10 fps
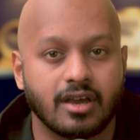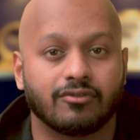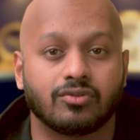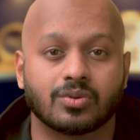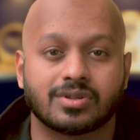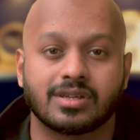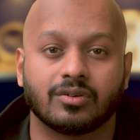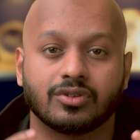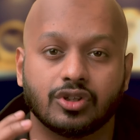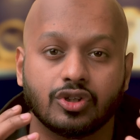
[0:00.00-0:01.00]
focusing
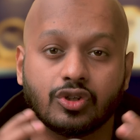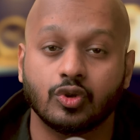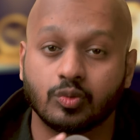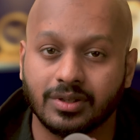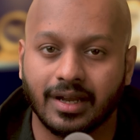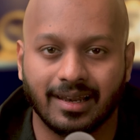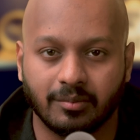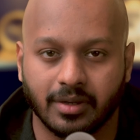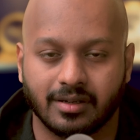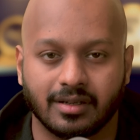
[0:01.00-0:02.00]
on the human
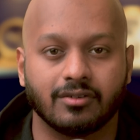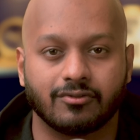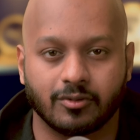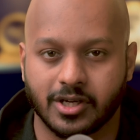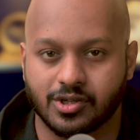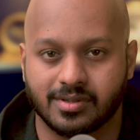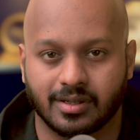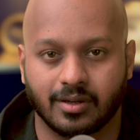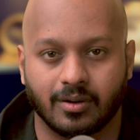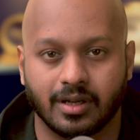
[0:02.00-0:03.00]
element in information
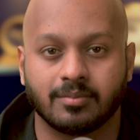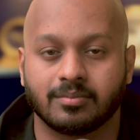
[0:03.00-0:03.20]
security.